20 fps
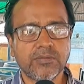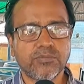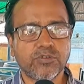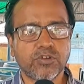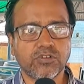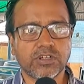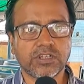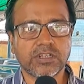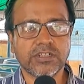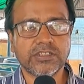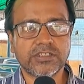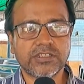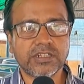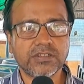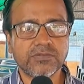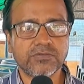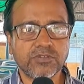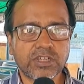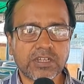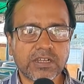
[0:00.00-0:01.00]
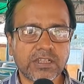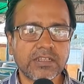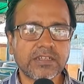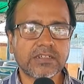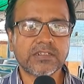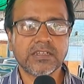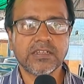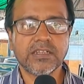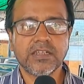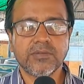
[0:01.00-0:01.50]
prawn culture we
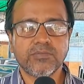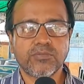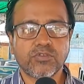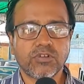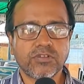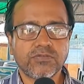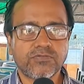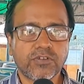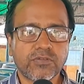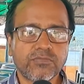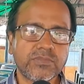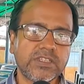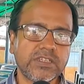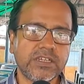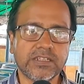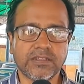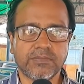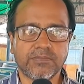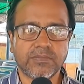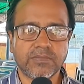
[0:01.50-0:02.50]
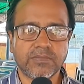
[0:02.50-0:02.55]
collect prawn from there